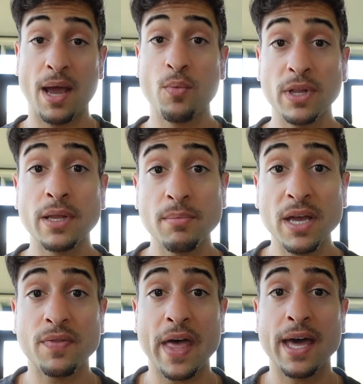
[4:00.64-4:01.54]
I will
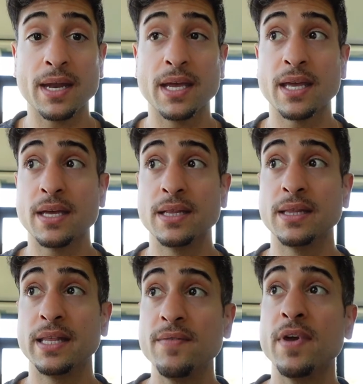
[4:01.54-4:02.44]
admit that
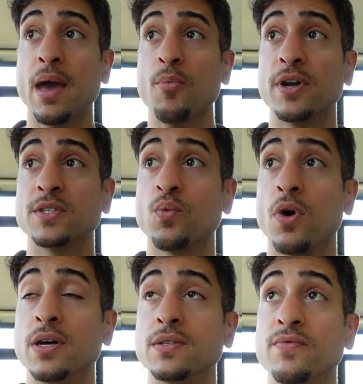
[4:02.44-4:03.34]
leaving Emirates
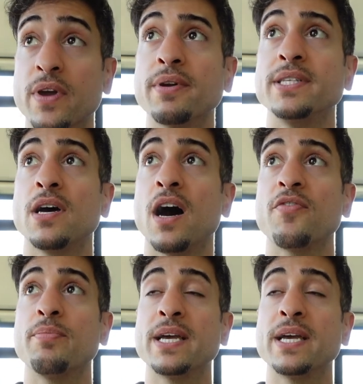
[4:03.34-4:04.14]
was very tough